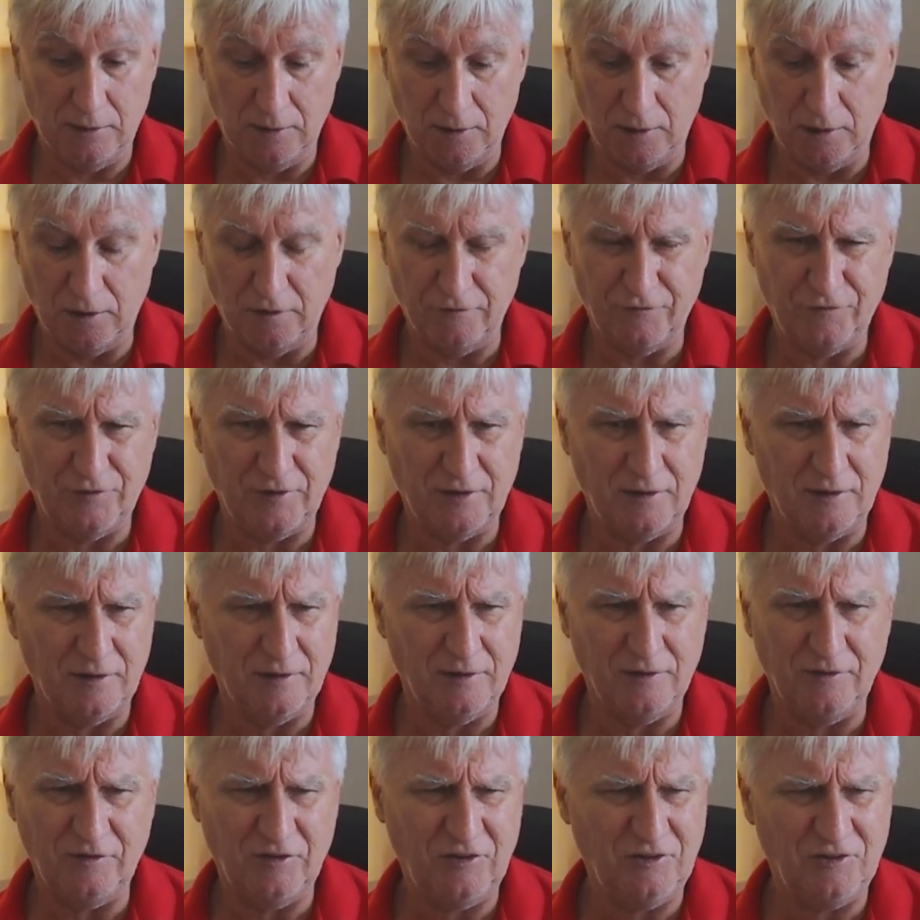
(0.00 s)

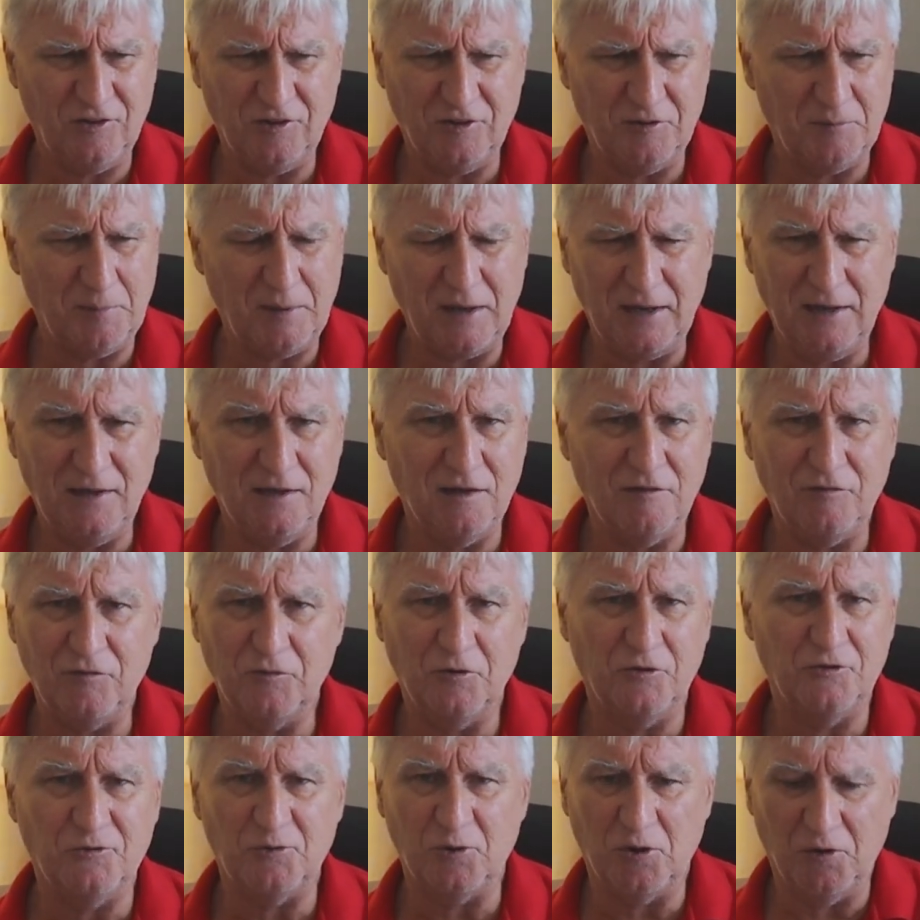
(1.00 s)
after it's about 11
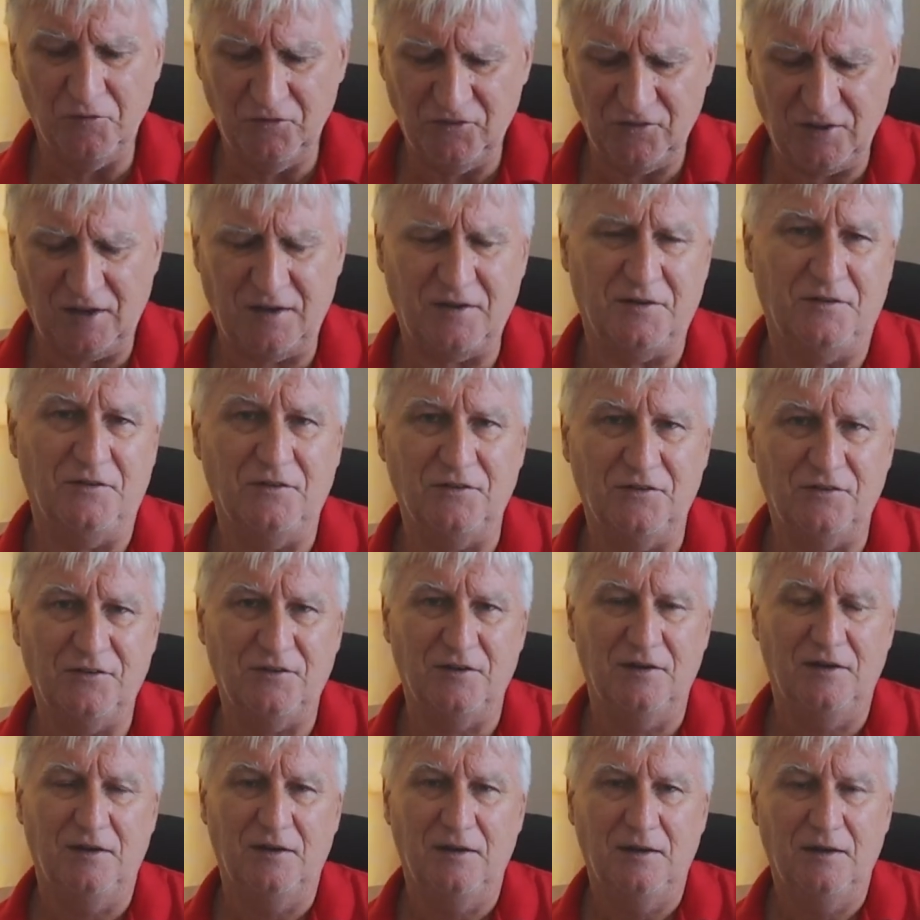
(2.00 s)
or 12
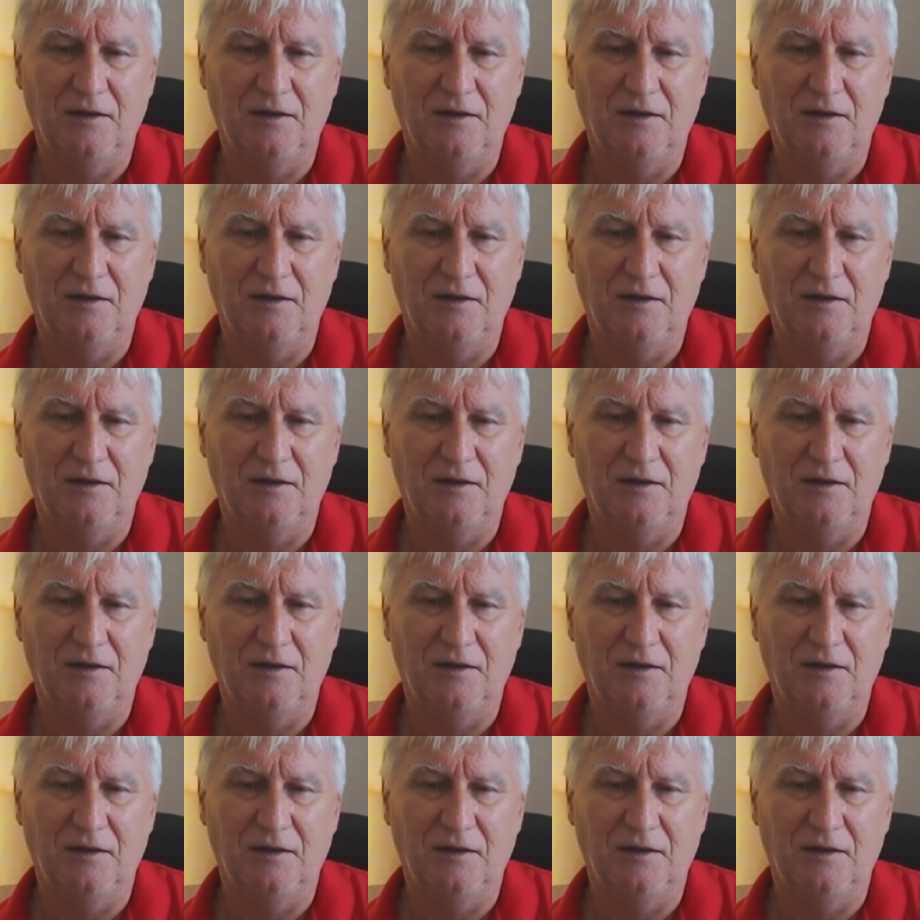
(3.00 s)
seconds.